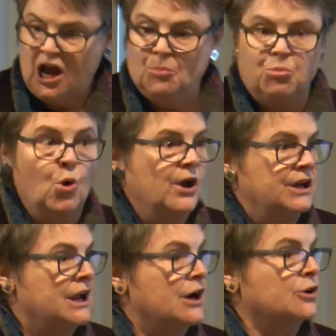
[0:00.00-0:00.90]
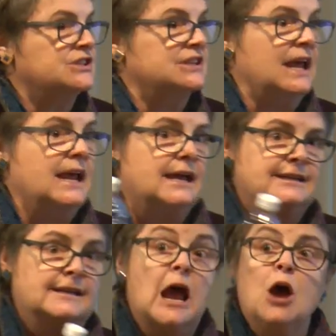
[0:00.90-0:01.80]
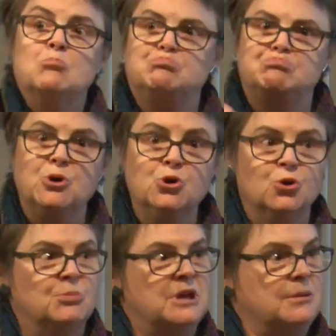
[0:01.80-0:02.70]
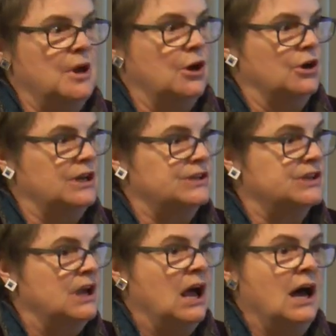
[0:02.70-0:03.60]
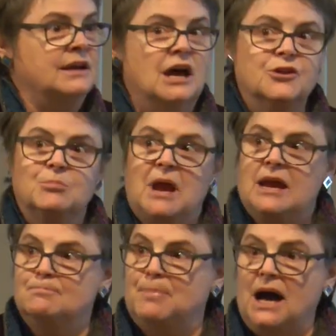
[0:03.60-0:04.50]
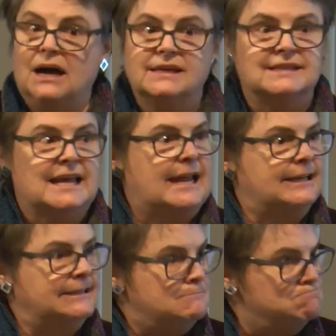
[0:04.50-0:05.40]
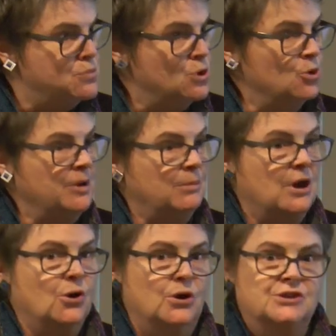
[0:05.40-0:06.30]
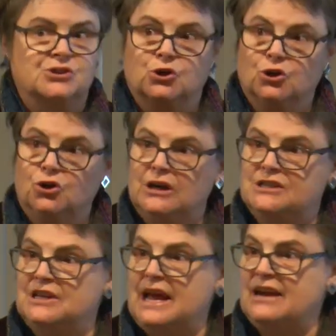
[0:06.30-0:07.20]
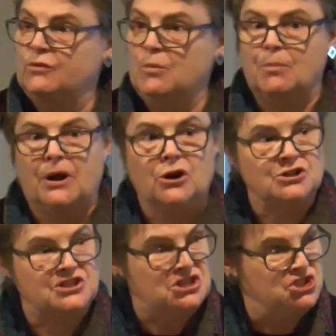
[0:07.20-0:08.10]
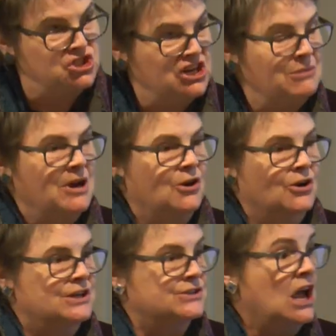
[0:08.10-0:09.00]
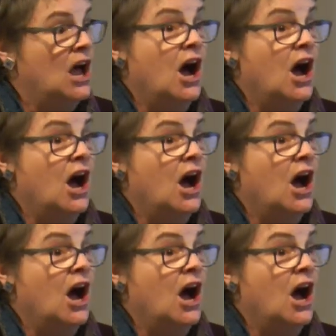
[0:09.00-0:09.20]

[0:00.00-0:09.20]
A boy inherits land and boom, he marries. Another man buys land and boom, he marries. A girl gets land from her parents and she marries.